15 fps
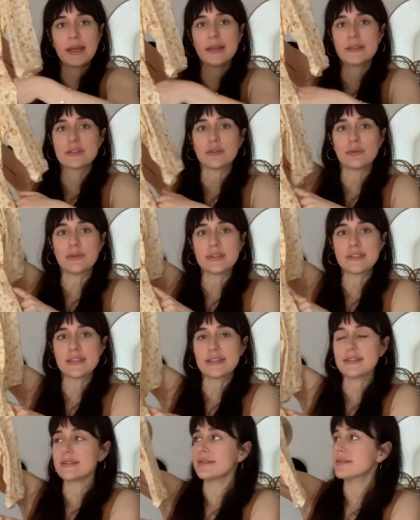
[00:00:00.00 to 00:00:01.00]
So this
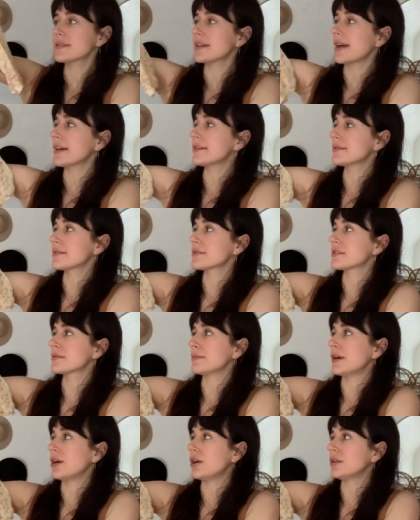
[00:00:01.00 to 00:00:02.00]
is a size
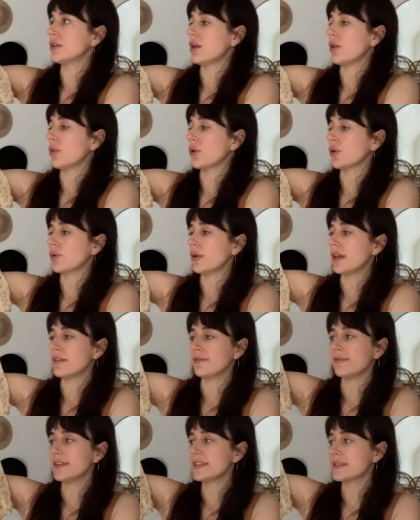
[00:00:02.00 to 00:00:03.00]
small, although
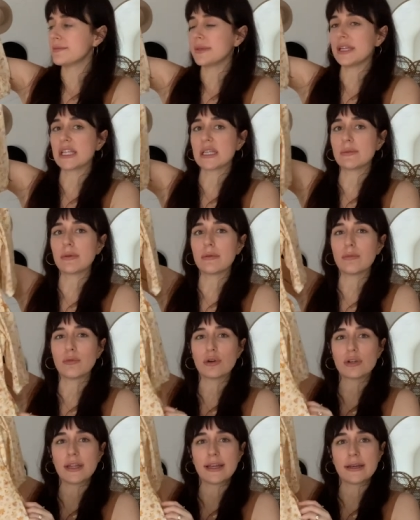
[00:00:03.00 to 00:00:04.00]
it fits me a little bit more
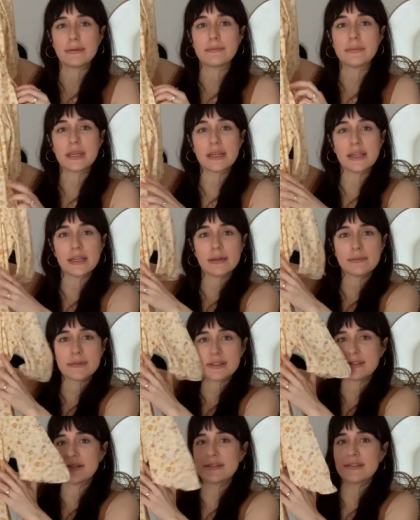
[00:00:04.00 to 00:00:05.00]
like a medium
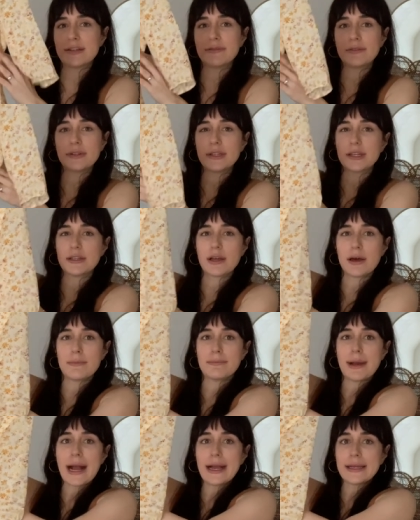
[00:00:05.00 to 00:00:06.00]
because it's definitely a lot
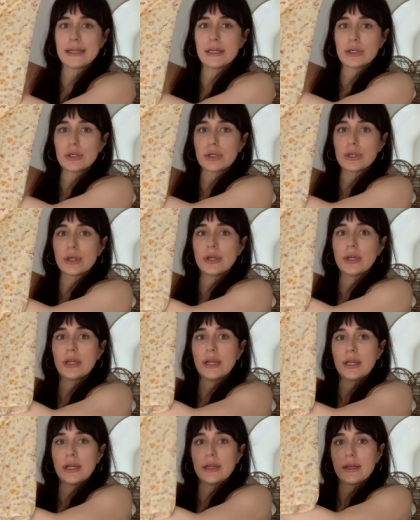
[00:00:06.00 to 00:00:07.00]
baggier
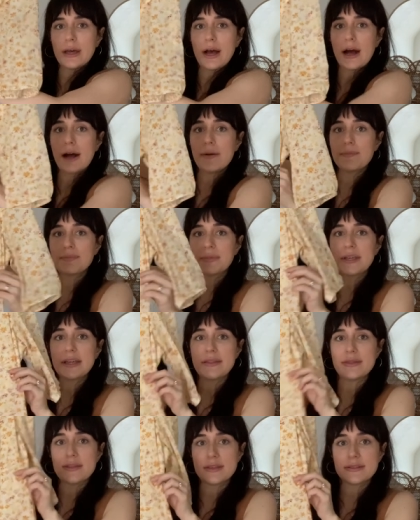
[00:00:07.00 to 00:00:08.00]
um,
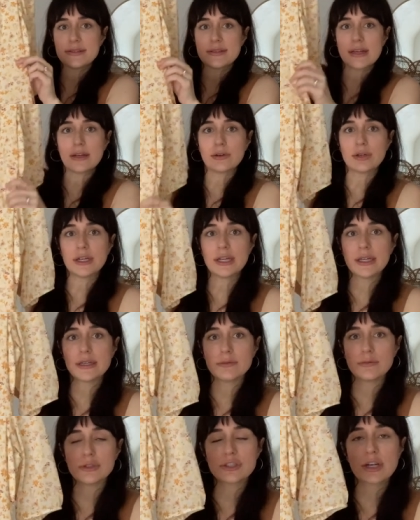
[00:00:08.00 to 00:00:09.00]
in this area,
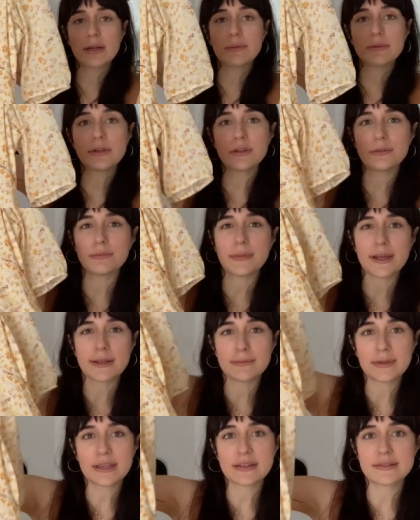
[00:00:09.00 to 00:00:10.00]
which I really don't
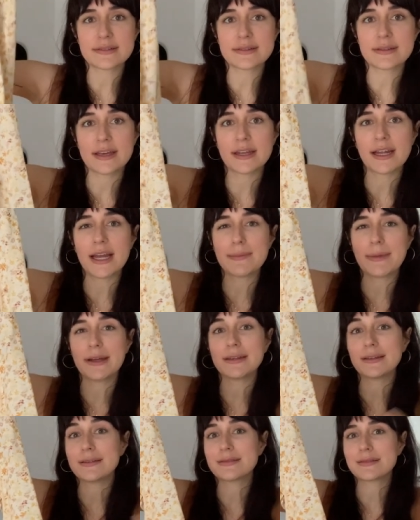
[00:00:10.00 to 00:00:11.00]
mind because then I'm at
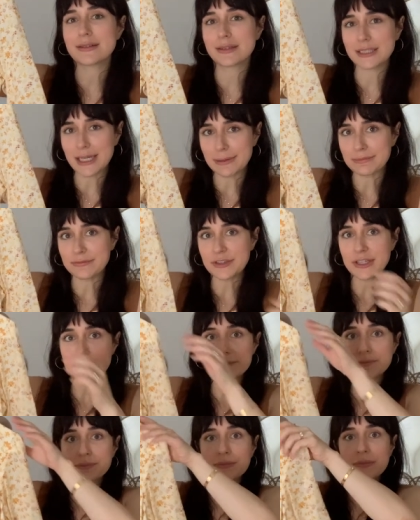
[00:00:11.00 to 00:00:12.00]
least comfy.